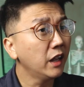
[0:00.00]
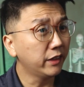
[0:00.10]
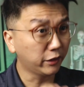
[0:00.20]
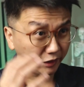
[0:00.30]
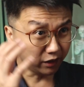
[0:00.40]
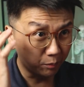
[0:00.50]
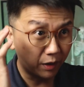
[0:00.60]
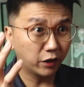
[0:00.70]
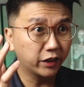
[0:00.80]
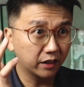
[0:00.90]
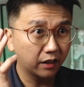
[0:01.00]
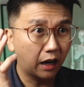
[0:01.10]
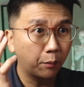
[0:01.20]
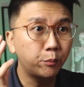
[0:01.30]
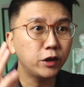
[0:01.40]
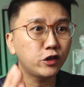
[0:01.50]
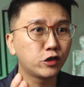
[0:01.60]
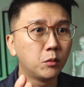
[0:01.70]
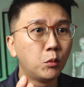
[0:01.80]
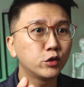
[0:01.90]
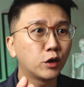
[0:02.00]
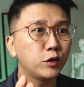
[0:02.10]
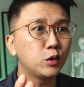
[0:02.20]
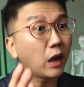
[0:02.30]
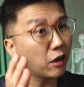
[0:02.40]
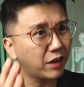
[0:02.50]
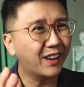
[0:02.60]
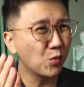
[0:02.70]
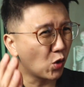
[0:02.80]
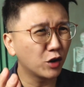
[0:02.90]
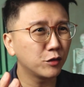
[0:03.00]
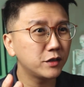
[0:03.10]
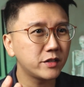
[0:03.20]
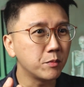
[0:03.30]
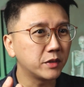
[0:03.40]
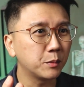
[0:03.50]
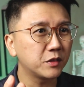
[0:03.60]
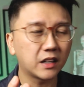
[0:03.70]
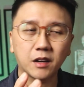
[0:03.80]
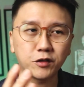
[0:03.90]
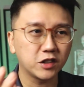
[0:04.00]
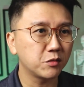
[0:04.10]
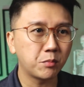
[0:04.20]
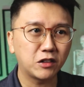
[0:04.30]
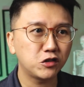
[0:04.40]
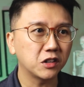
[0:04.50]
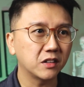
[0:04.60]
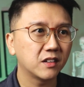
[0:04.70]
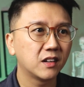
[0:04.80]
Now think about it, I'm pretty sure most of you have had one of the symptoms that I've just mentioned.